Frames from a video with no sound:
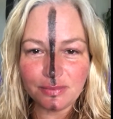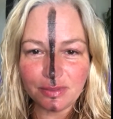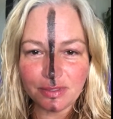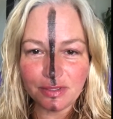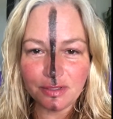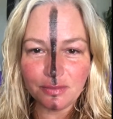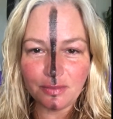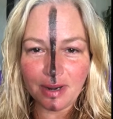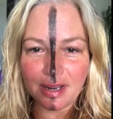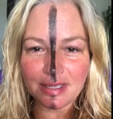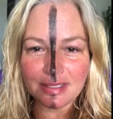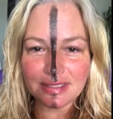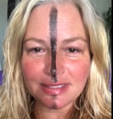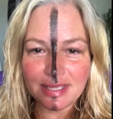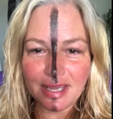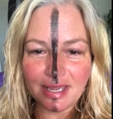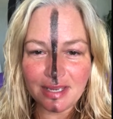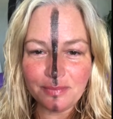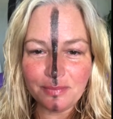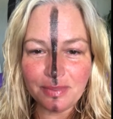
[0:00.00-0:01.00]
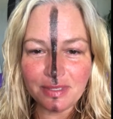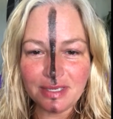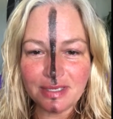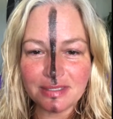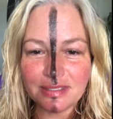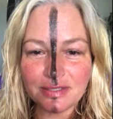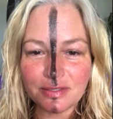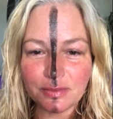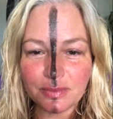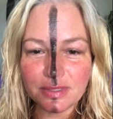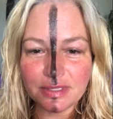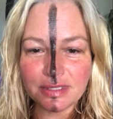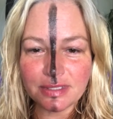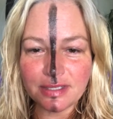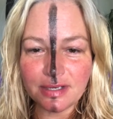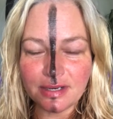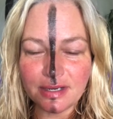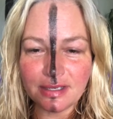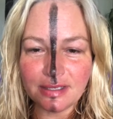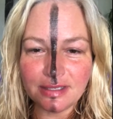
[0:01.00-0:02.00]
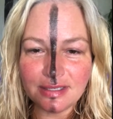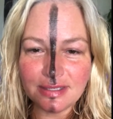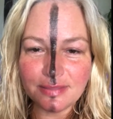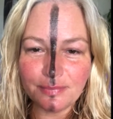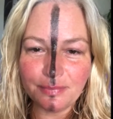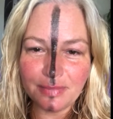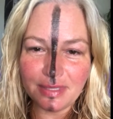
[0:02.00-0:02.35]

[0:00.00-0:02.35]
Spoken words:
with the right side because there was starting to